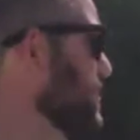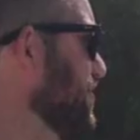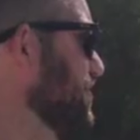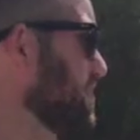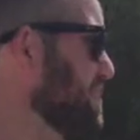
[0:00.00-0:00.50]
This
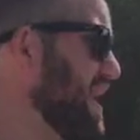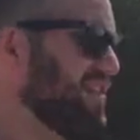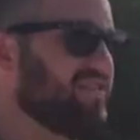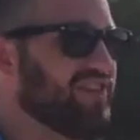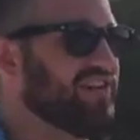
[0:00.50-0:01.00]
is just the
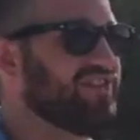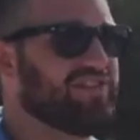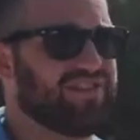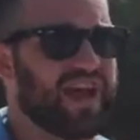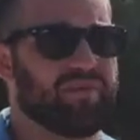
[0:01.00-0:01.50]
base, just
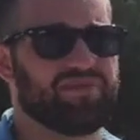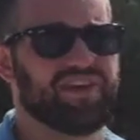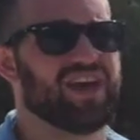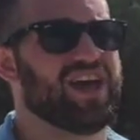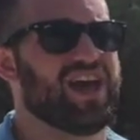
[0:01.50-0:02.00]
the steps.